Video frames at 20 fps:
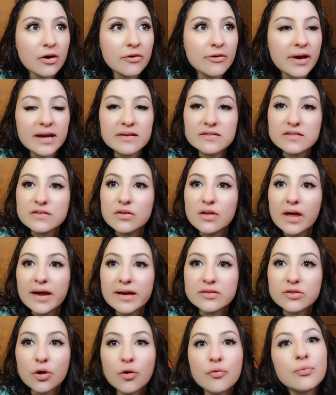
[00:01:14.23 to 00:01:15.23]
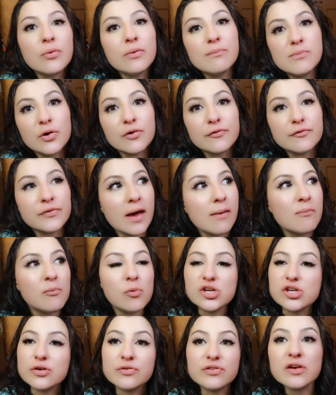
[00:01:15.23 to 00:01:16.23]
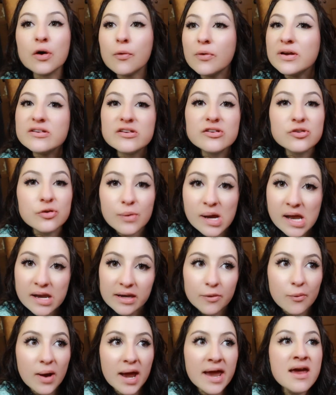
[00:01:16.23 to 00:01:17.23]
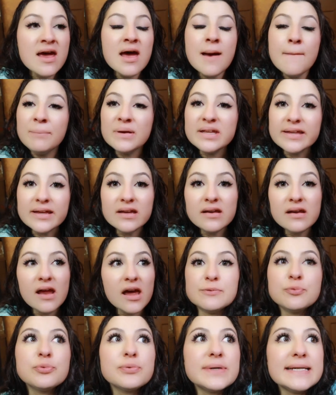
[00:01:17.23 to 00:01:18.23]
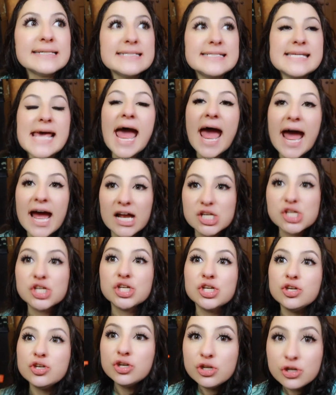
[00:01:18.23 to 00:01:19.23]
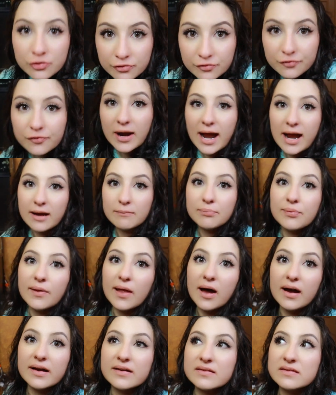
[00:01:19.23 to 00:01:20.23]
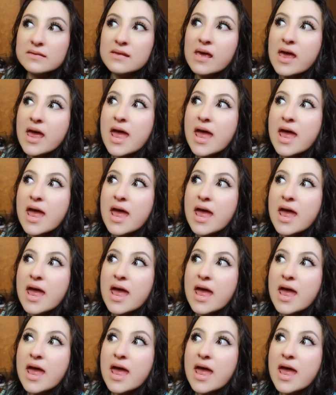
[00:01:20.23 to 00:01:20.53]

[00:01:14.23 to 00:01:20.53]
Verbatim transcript: Okay, so like they'll remove them, which I was going to do anyway, but then reattach new frag plugs